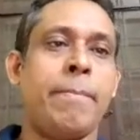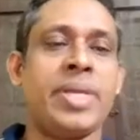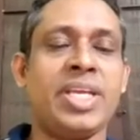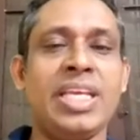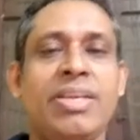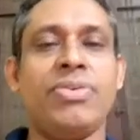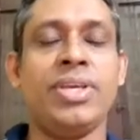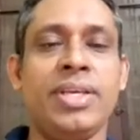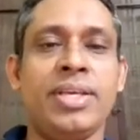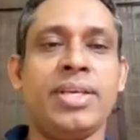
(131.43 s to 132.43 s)
ev,
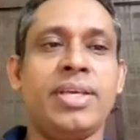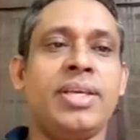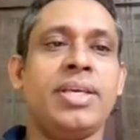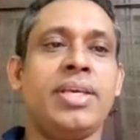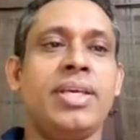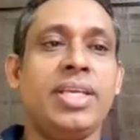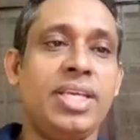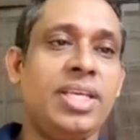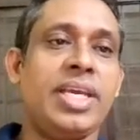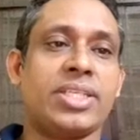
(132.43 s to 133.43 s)
e,
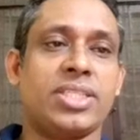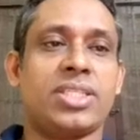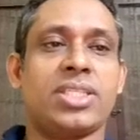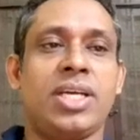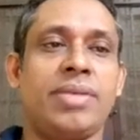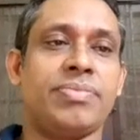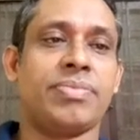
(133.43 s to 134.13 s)
etc.,